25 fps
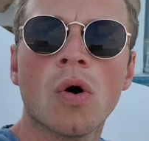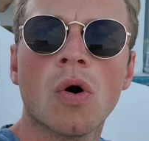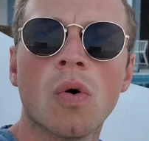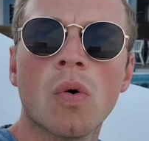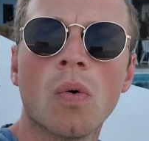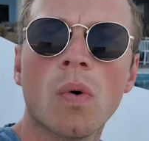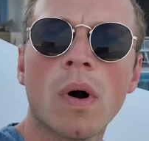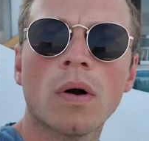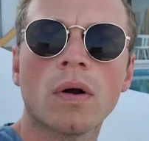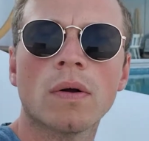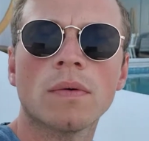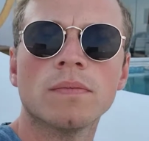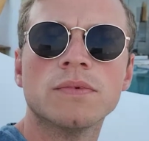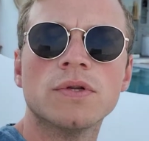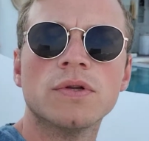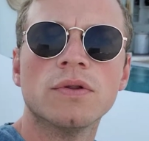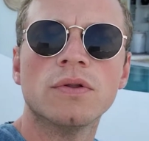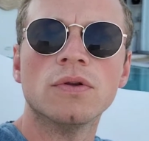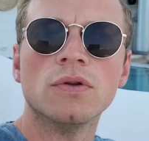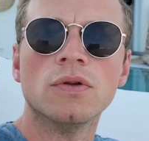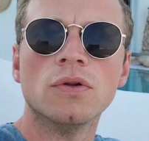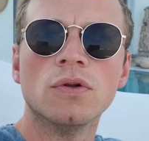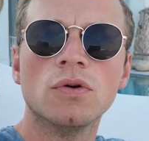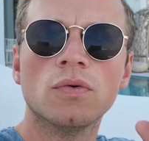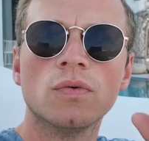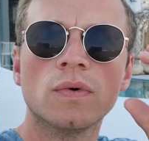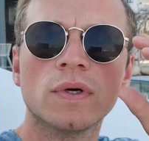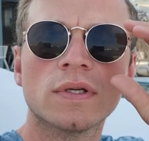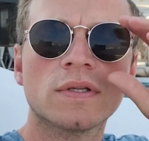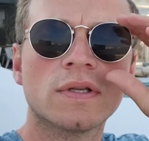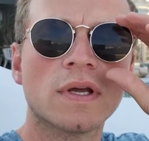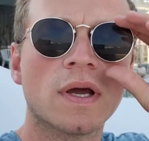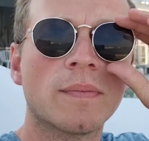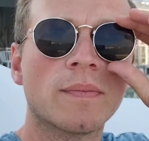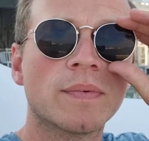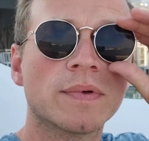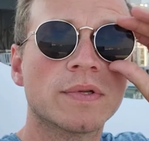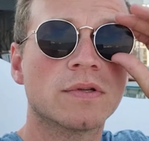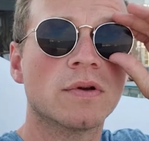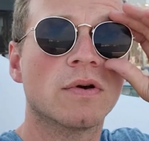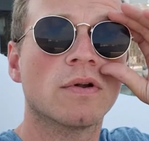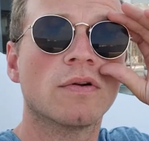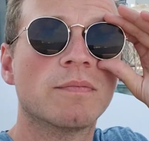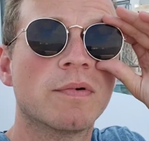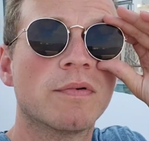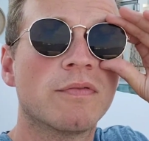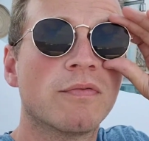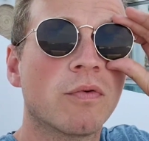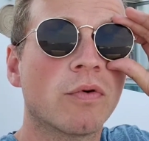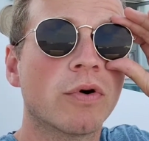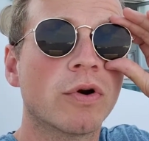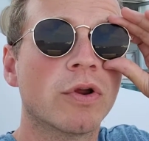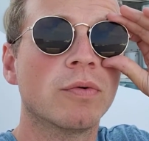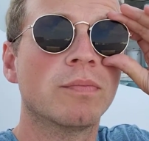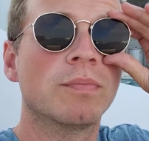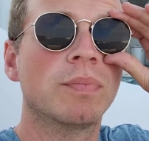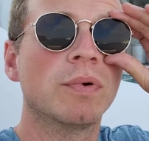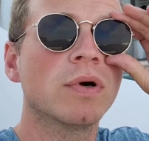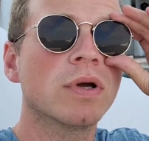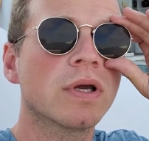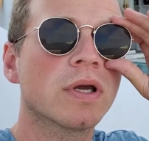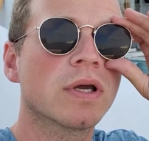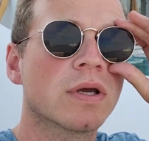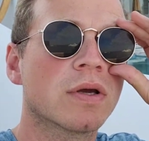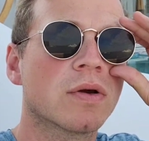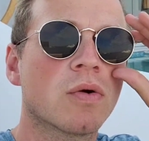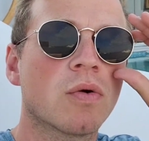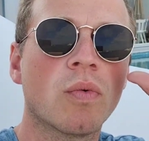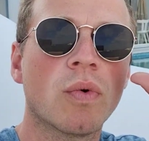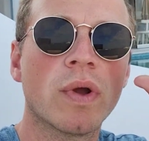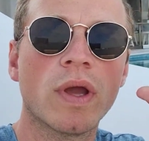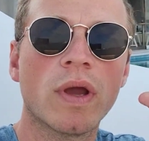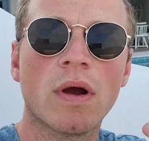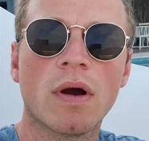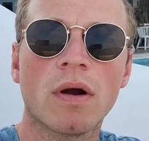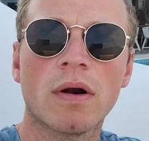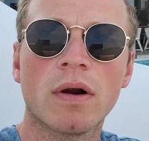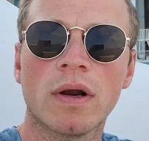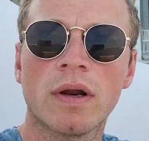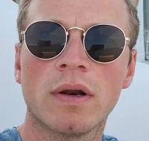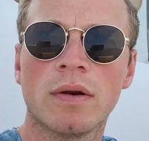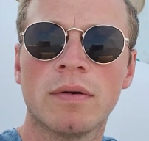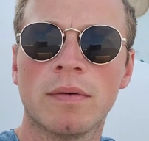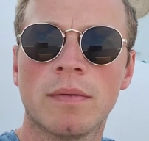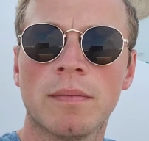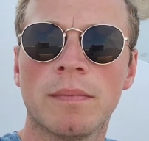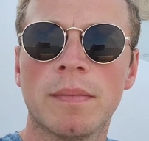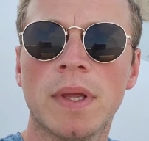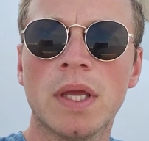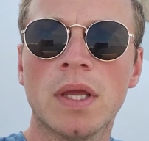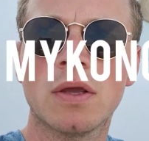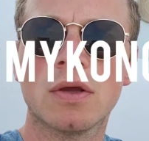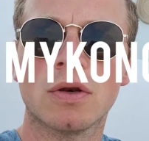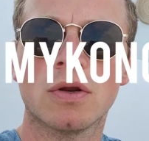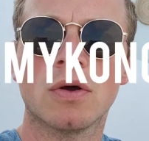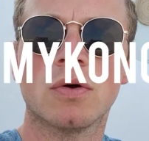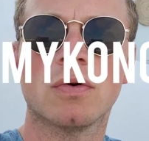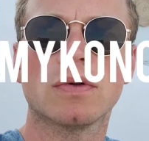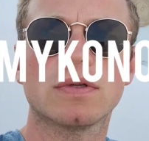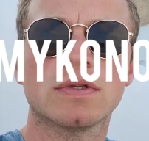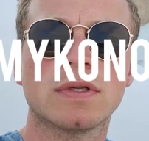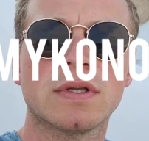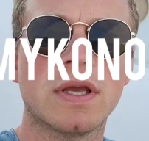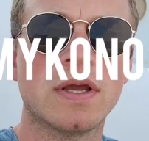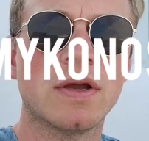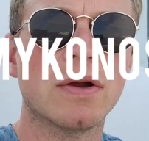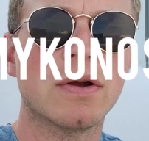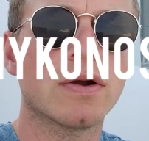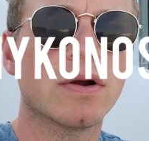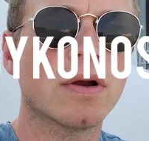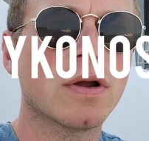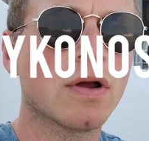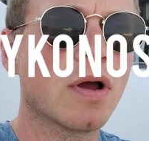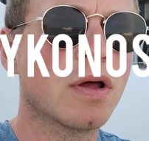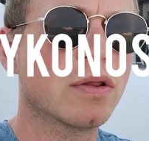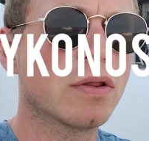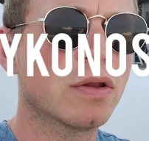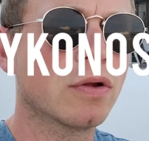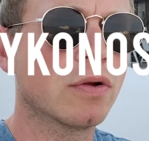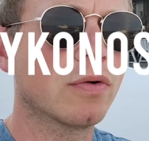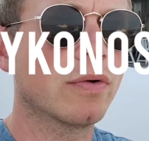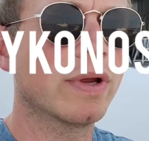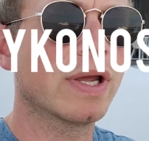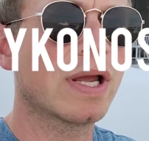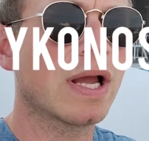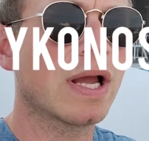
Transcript: Welcome to the newest episode of Before You Book. We are in Mykonos here on the Greek